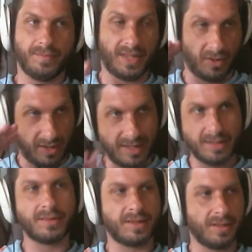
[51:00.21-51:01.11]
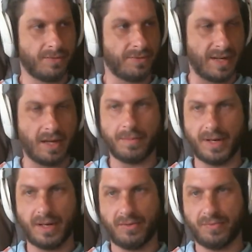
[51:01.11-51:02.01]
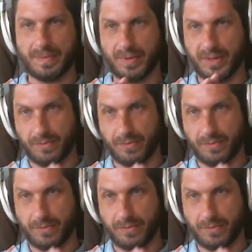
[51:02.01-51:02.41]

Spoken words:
There is the phenomenon of people that are